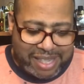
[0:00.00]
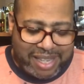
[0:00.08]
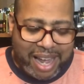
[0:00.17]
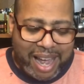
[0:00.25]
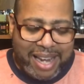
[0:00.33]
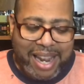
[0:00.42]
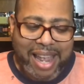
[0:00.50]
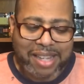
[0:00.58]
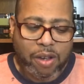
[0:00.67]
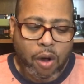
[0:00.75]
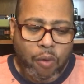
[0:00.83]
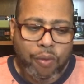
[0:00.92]
not
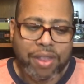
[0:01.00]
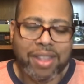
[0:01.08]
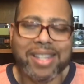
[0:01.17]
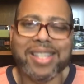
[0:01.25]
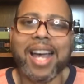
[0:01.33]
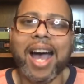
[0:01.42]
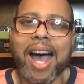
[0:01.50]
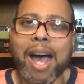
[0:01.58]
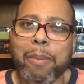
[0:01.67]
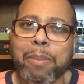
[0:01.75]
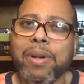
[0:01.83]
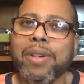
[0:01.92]
as over the
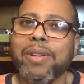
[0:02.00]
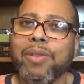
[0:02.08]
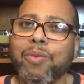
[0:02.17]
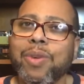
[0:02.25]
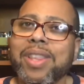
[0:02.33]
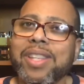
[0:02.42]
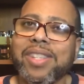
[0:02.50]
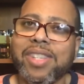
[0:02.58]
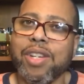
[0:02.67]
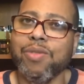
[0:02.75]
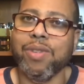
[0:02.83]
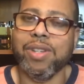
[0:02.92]
top with the
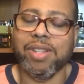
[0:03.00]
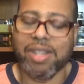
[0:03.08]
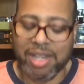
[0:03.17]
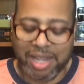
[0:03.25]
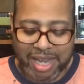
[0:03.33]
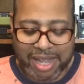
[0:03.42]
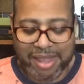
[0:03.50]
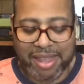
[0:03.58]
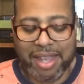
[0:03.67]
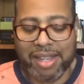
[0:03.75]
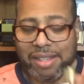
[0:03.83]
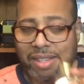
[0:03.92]
citrus in
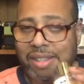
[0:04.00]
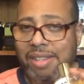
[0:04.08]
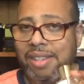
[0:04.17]
this.